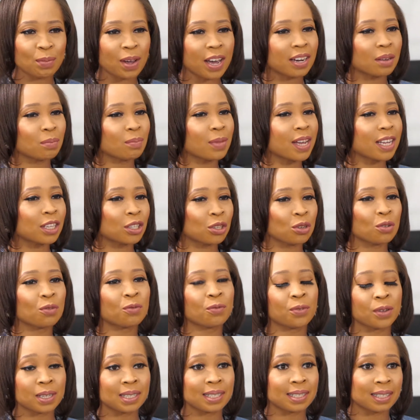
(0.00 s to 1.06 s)
and it makes you
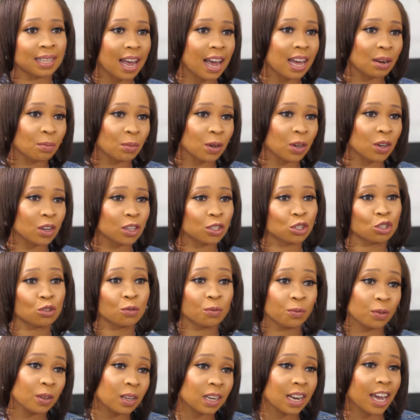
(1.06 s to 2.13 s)
feel sad because you
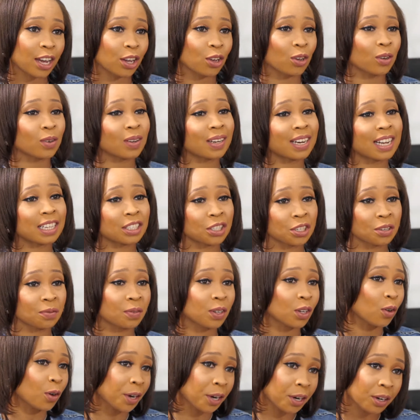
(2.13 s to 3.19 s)
feel like you're not achieving
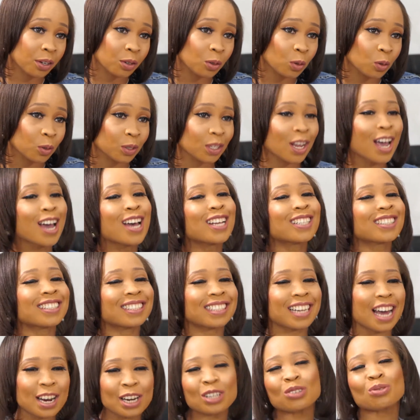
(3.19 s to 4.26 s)
your hair goals. So
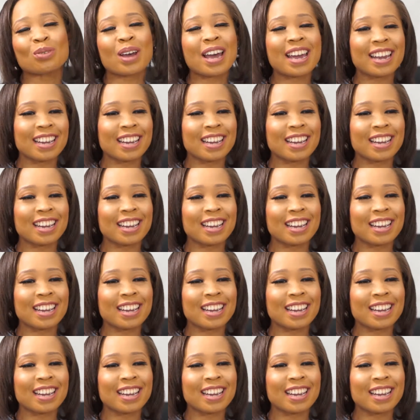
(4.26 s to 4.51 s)
that is why